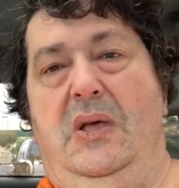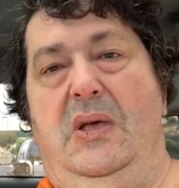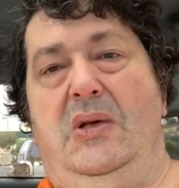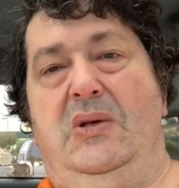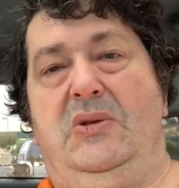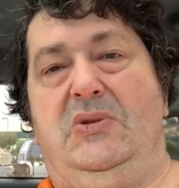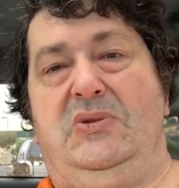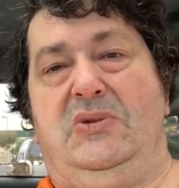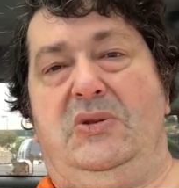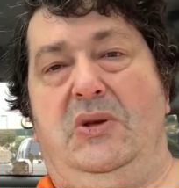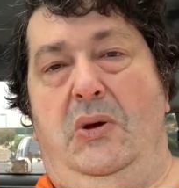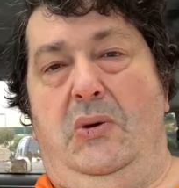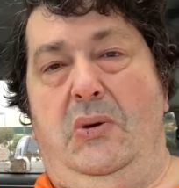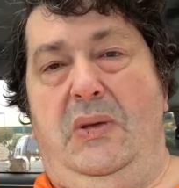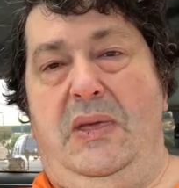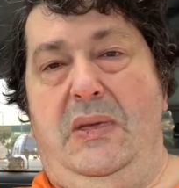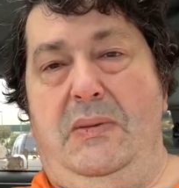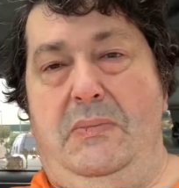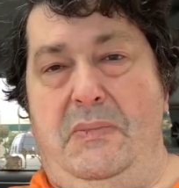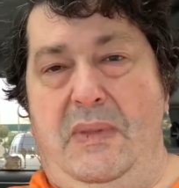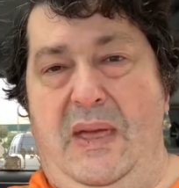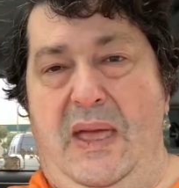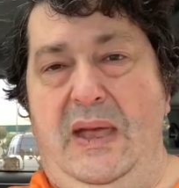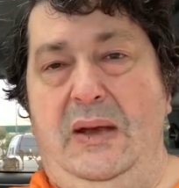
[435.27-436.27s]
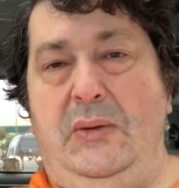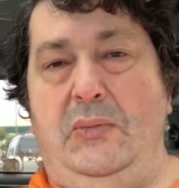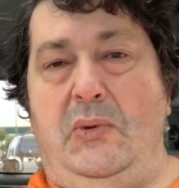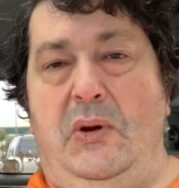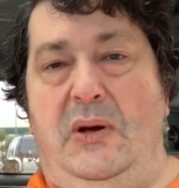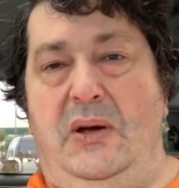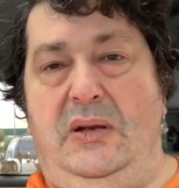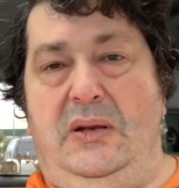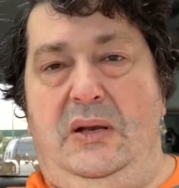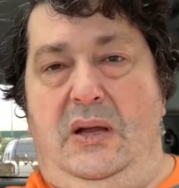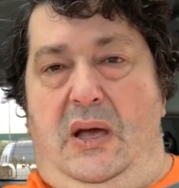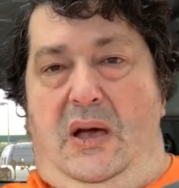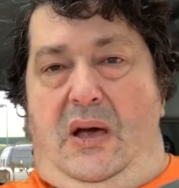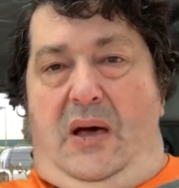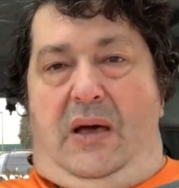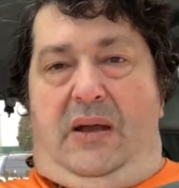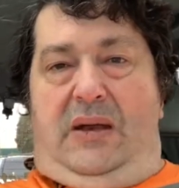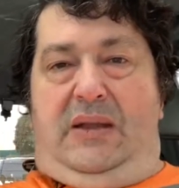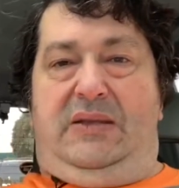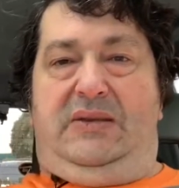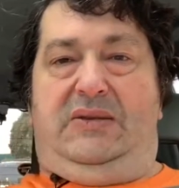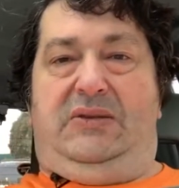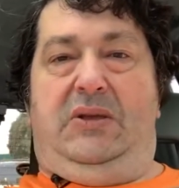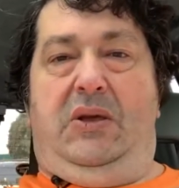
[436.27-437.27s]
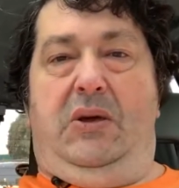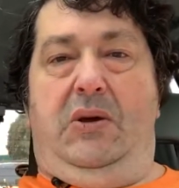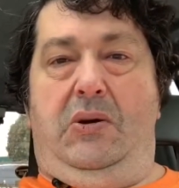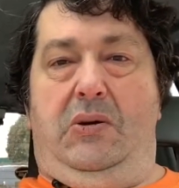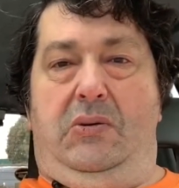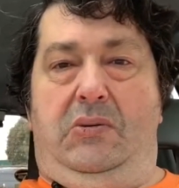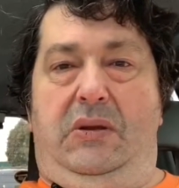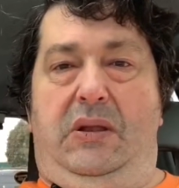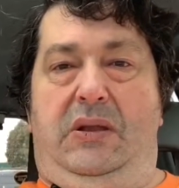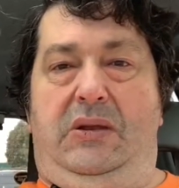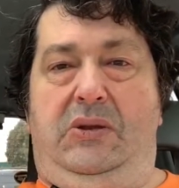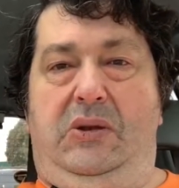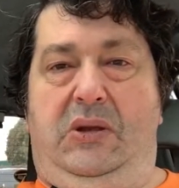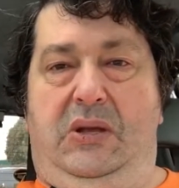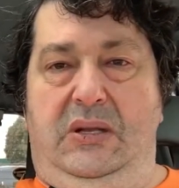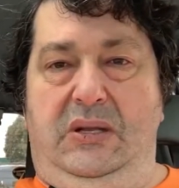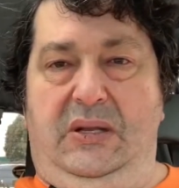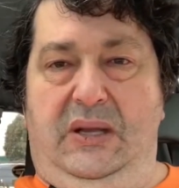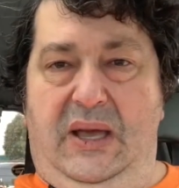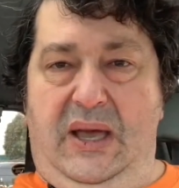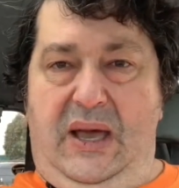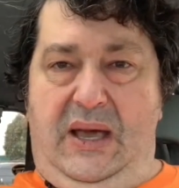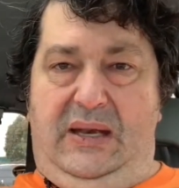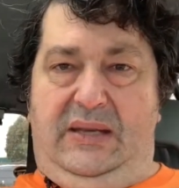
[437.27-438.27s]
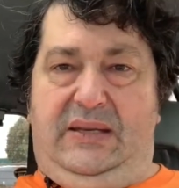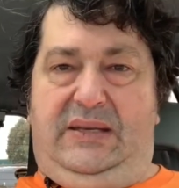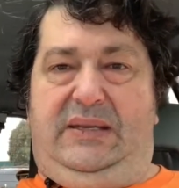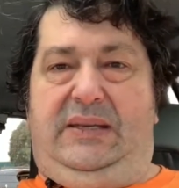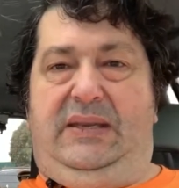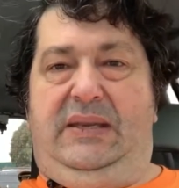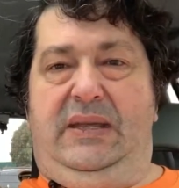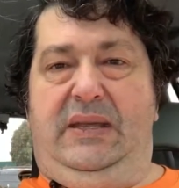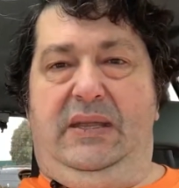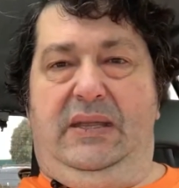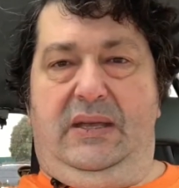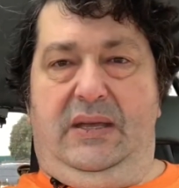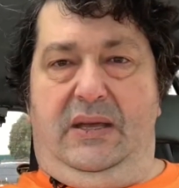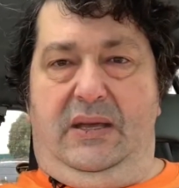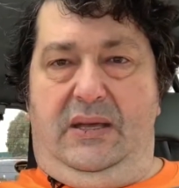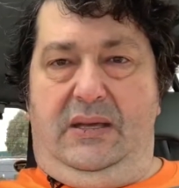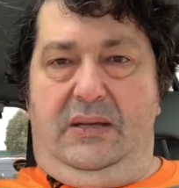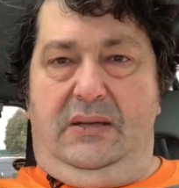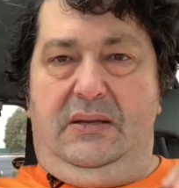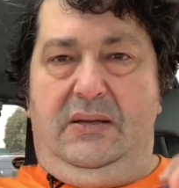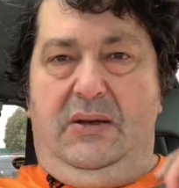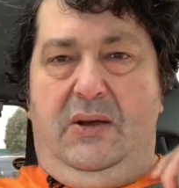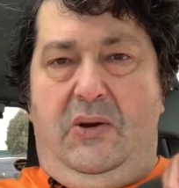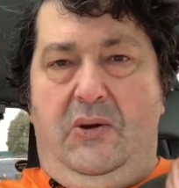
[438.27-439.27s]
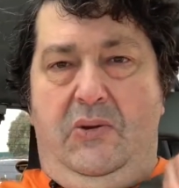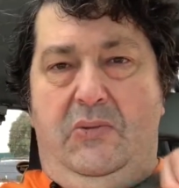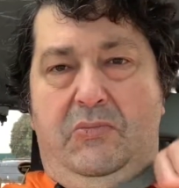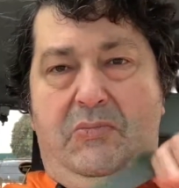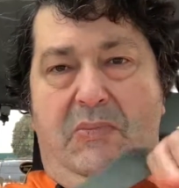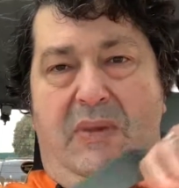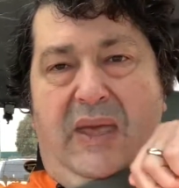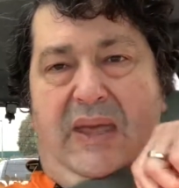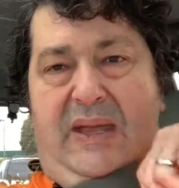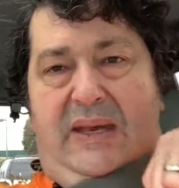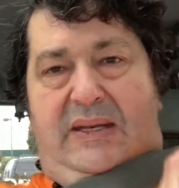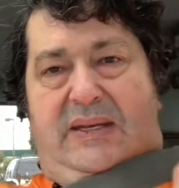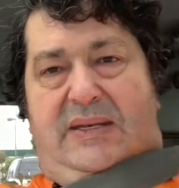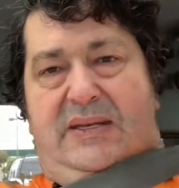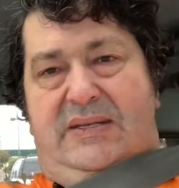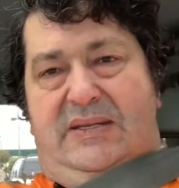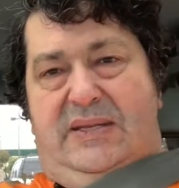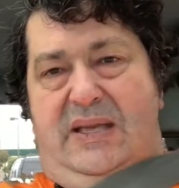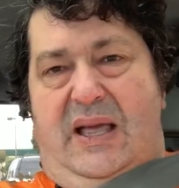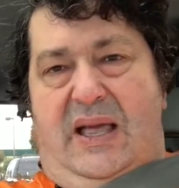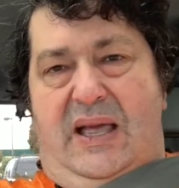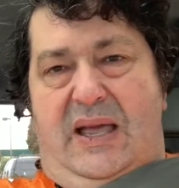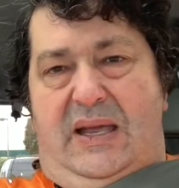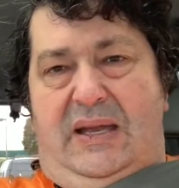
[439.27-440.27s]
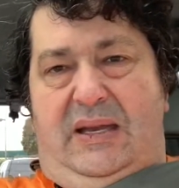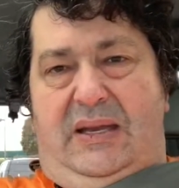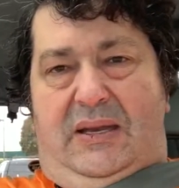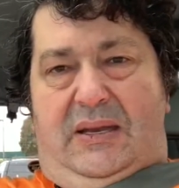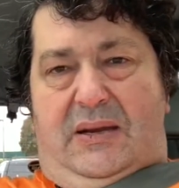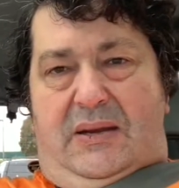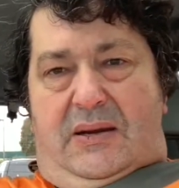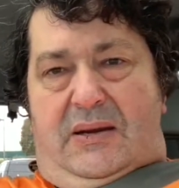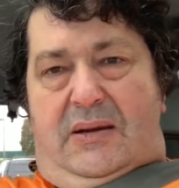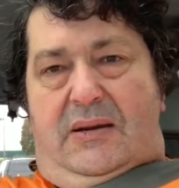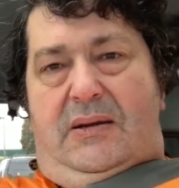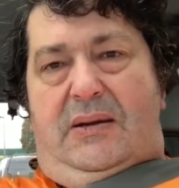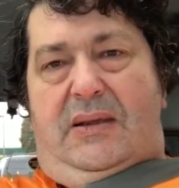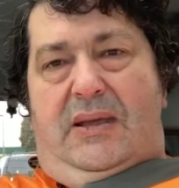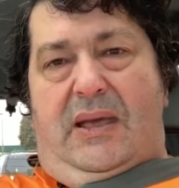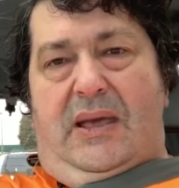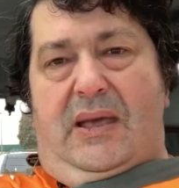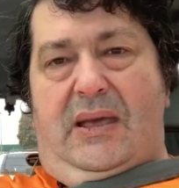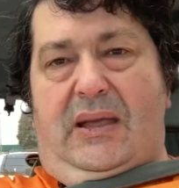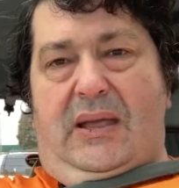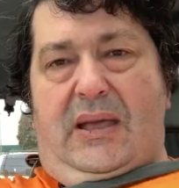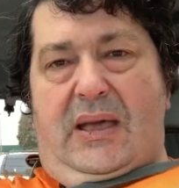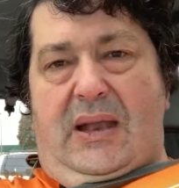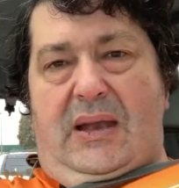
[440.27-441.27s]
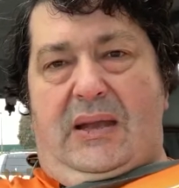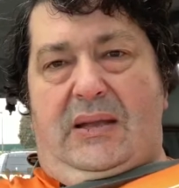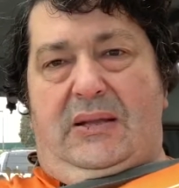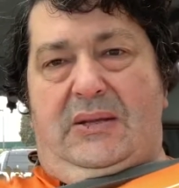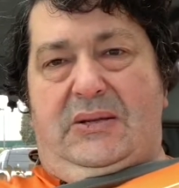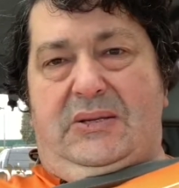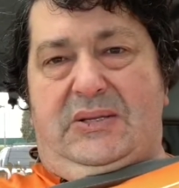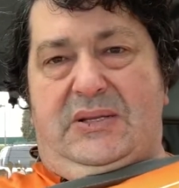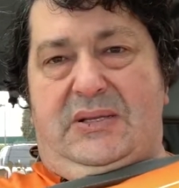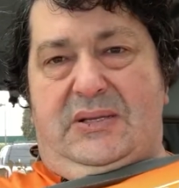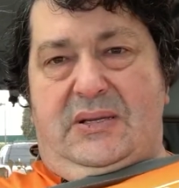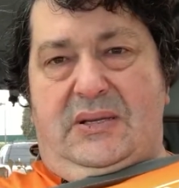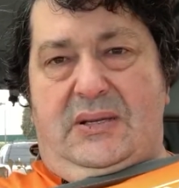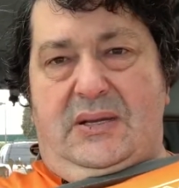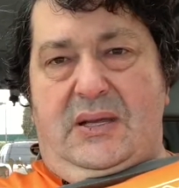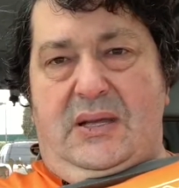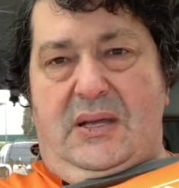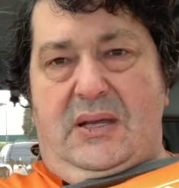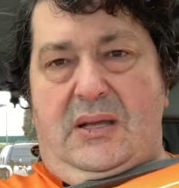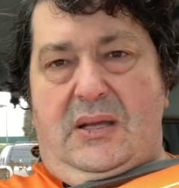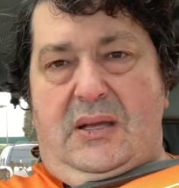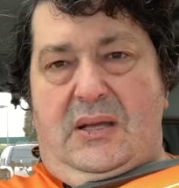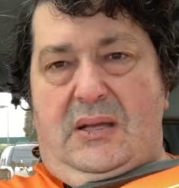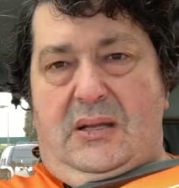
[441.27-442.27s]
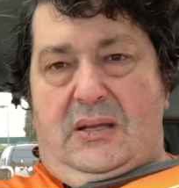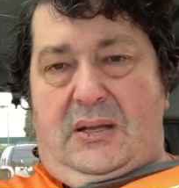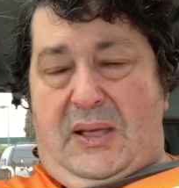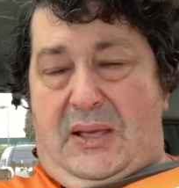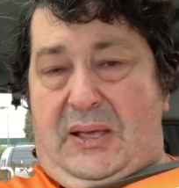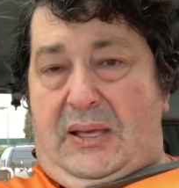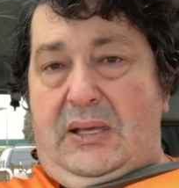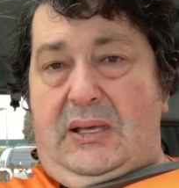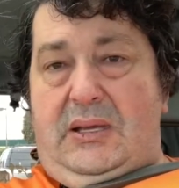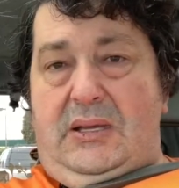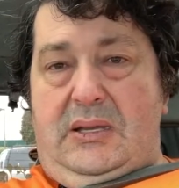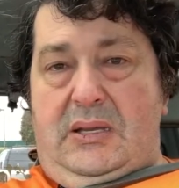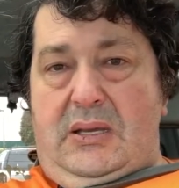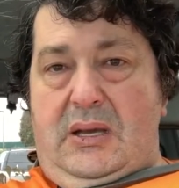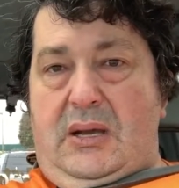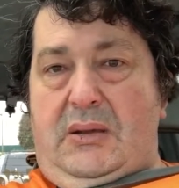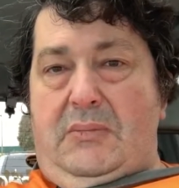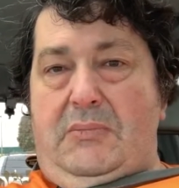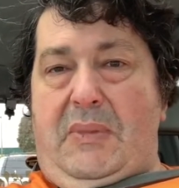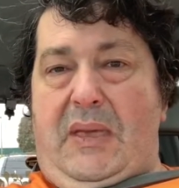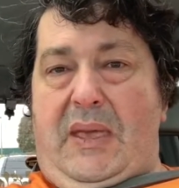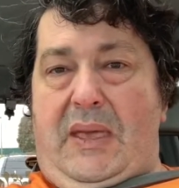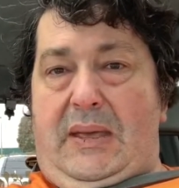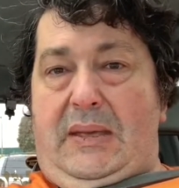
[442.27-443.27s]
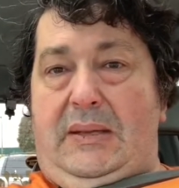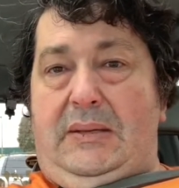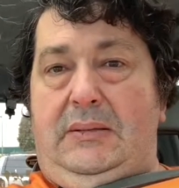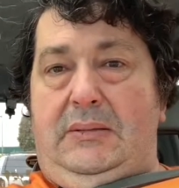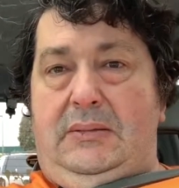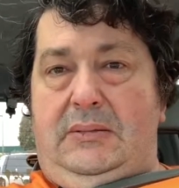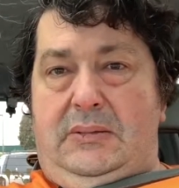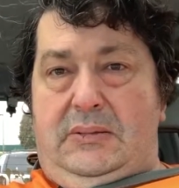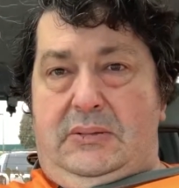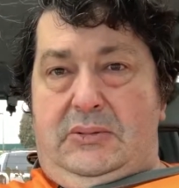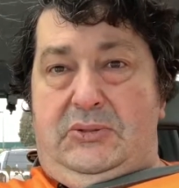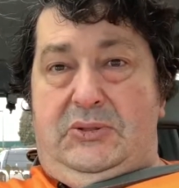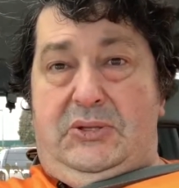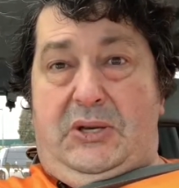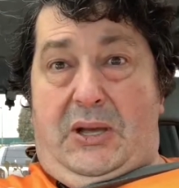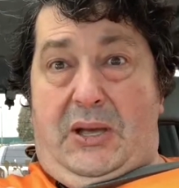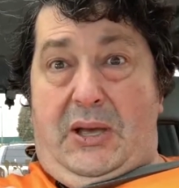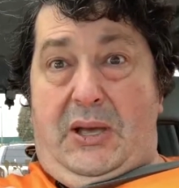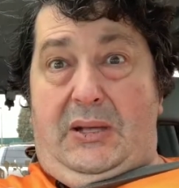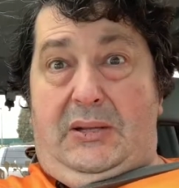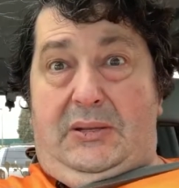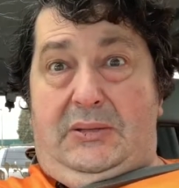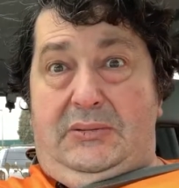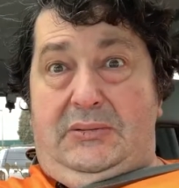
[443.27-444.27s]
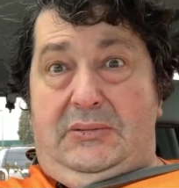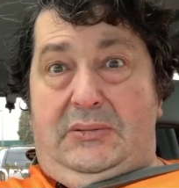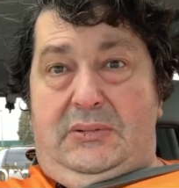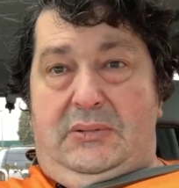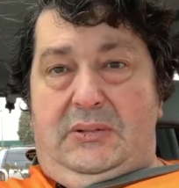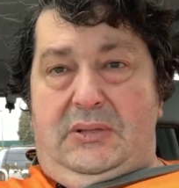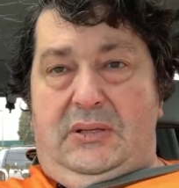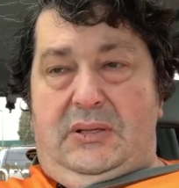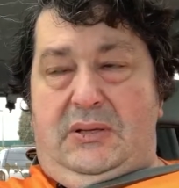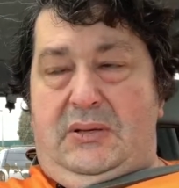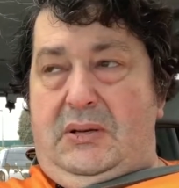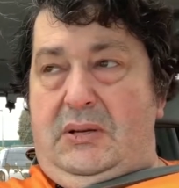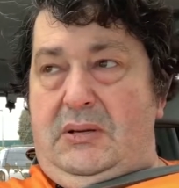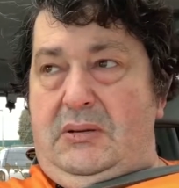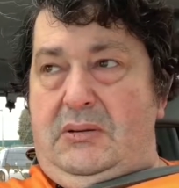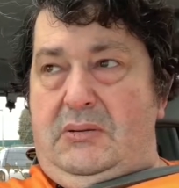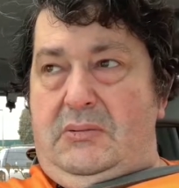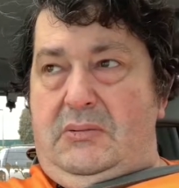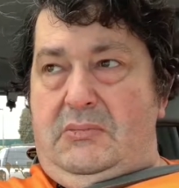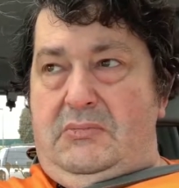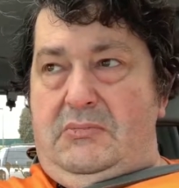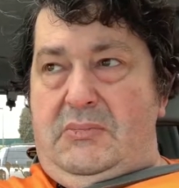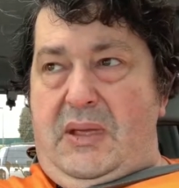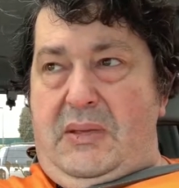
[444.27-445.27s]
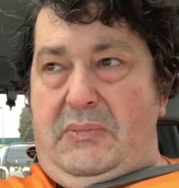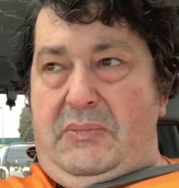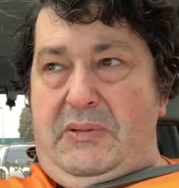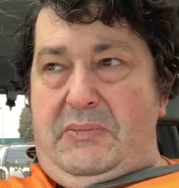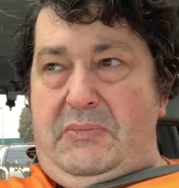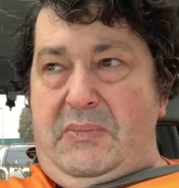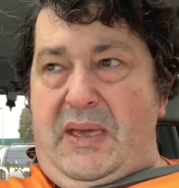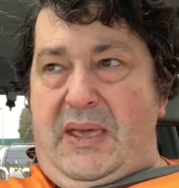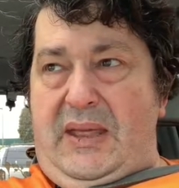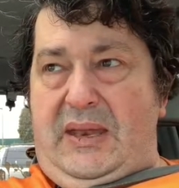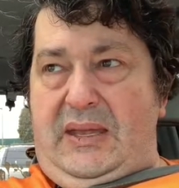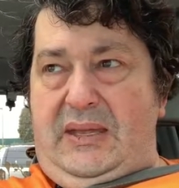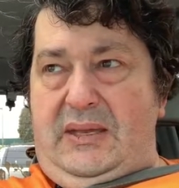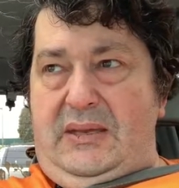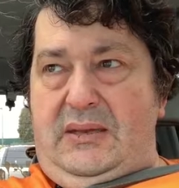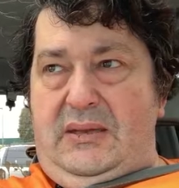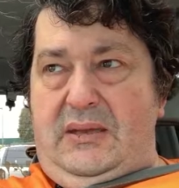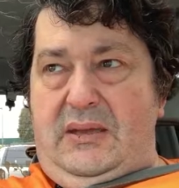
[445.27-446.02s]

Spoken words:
So he made one on his own, and you can kind of see the homemade design here. Yeah, it kind of looks like a young man, child, maybe made it.